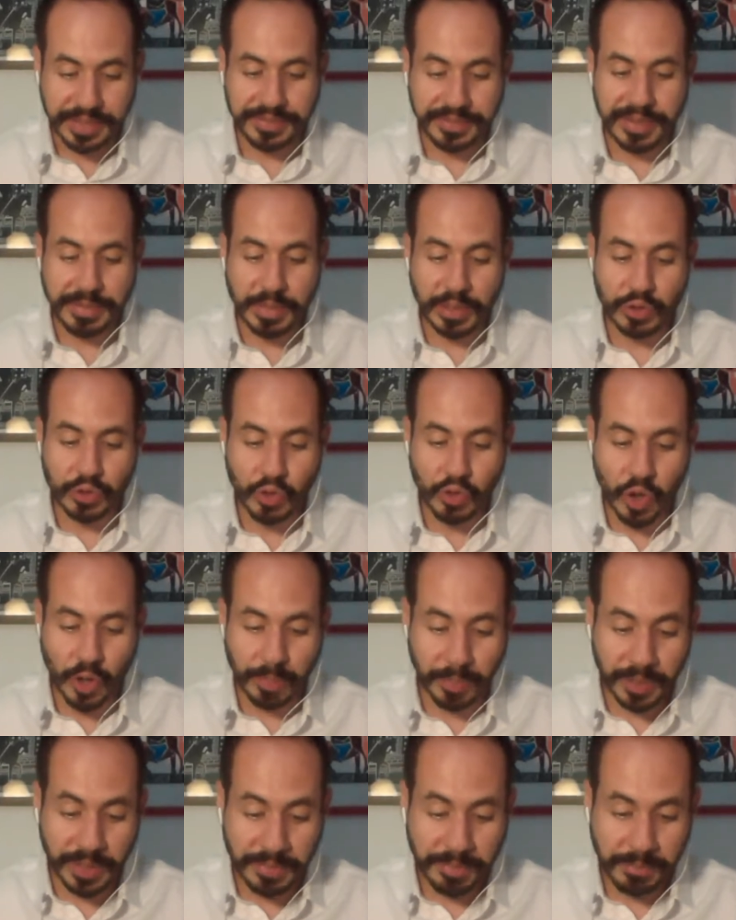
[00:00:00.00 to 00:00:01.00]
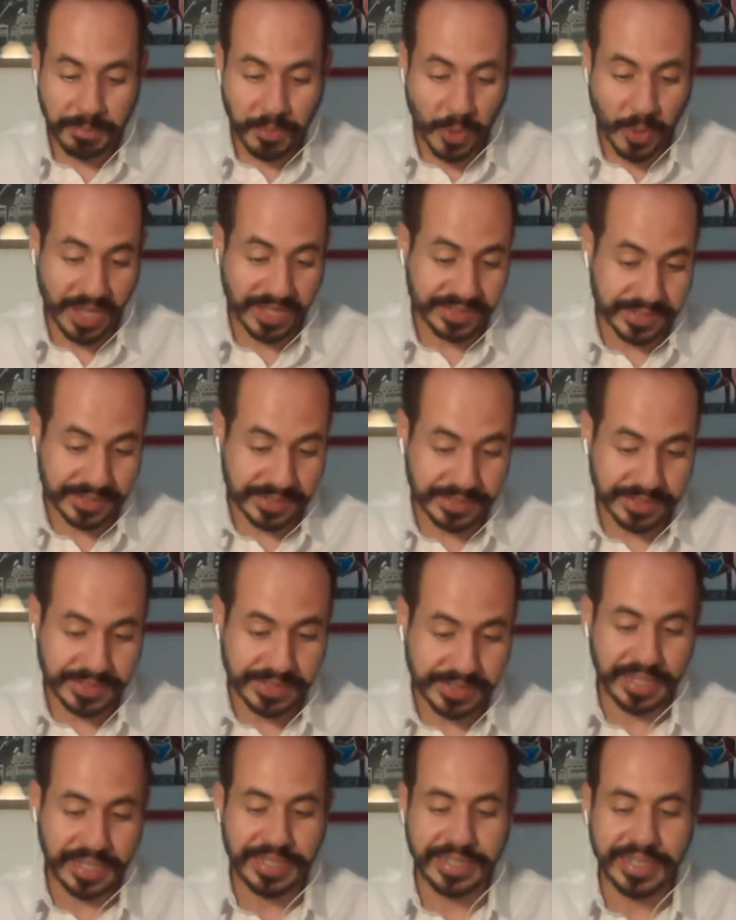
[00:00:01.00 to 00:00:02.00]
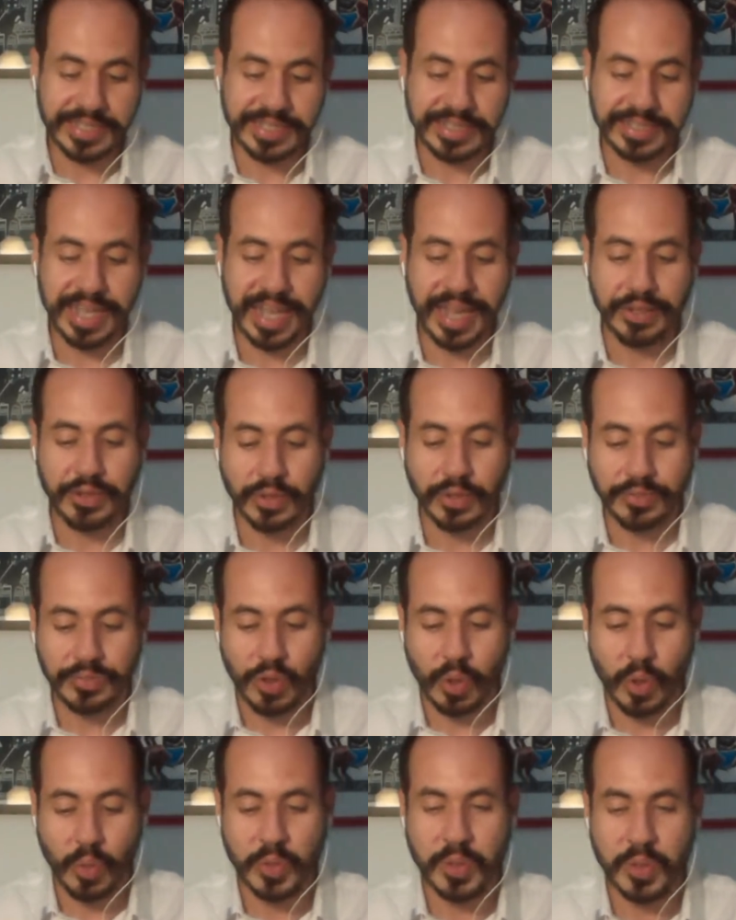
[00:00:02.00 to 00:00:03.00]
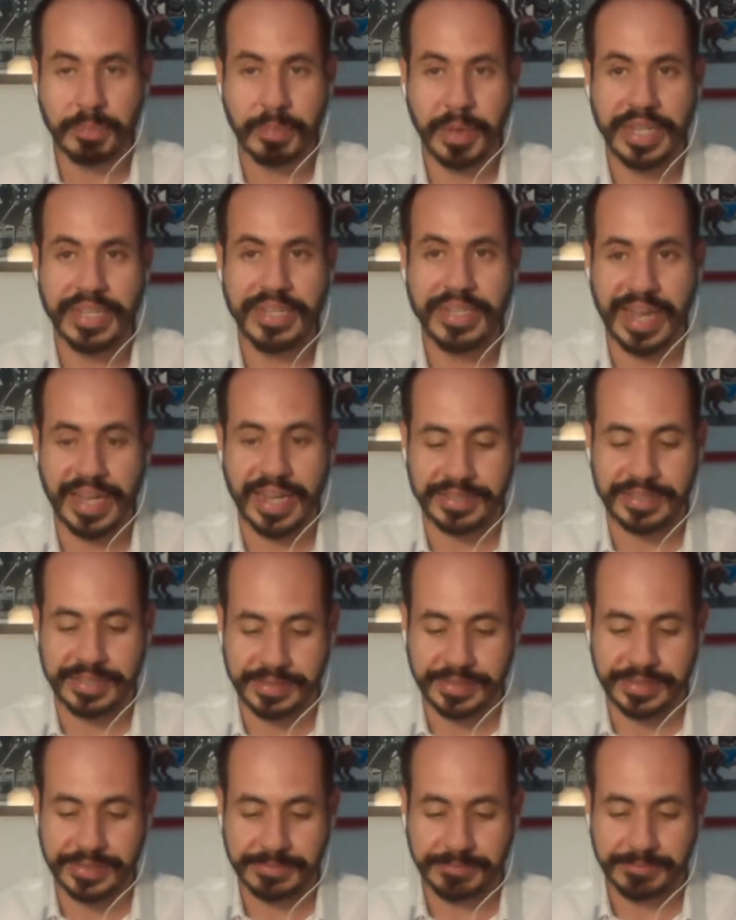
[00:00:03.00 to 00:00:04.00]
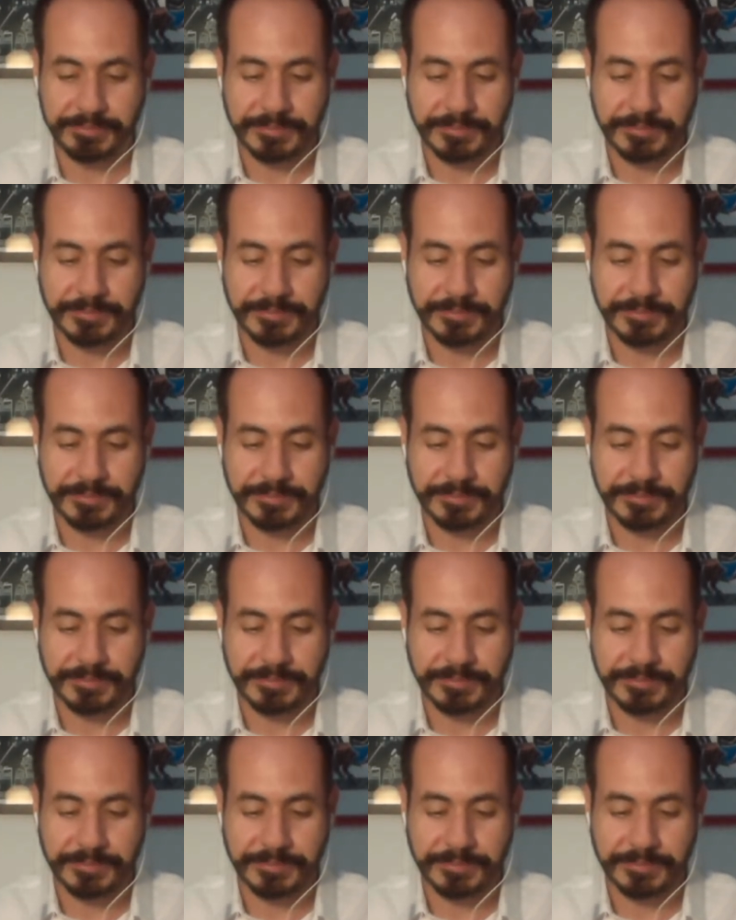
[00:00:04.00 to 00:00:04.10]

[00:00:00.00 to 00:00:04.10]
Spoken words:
the metropolis presence in the side of those paying taxes,